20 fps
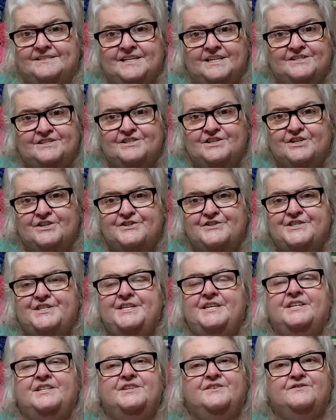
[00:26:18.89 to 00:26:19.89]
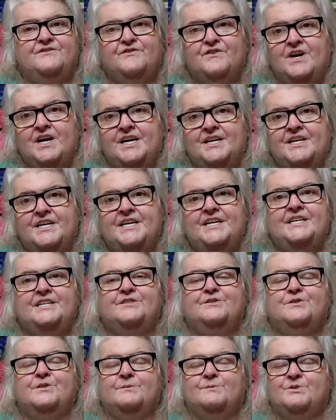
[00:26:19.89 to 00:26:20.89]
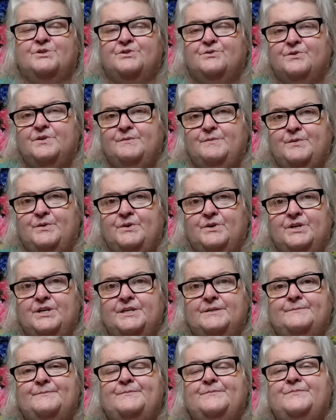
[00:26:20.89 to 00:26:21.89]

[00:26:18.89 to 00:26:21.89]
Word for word: that's Thursday and then Friday, a trip to Shreveport